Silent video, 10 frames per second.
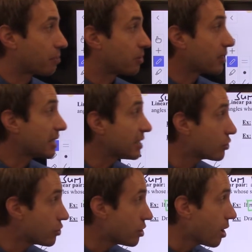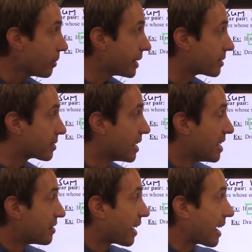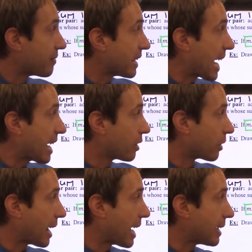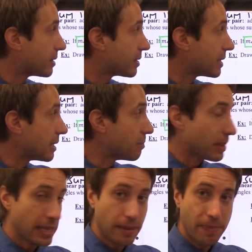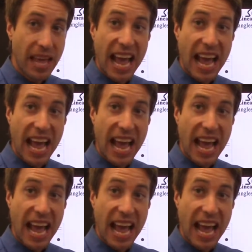Please notice that I have the angle ACB